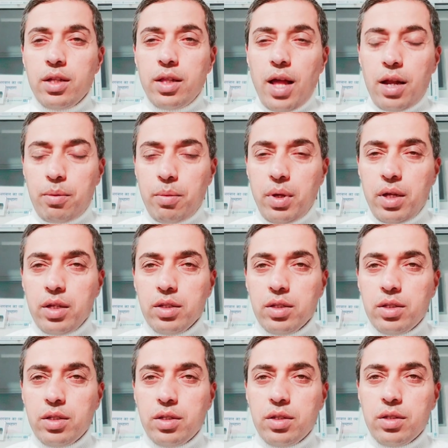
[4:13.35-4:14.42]
That
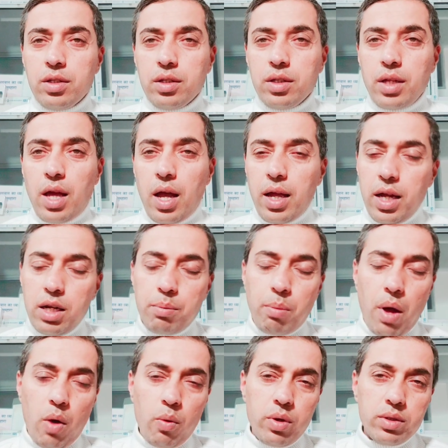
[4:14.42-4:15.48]
means there are eight
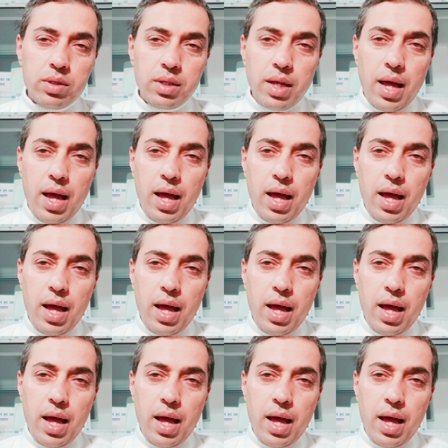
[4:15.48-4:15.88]
powers